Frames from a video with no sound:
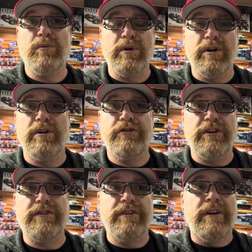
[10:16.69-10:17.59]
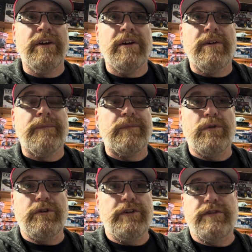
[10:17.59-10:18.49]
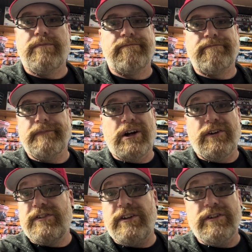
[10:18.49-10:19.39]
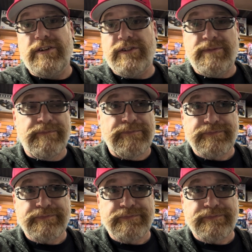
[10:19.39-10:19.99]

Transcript: We're just RC nerds.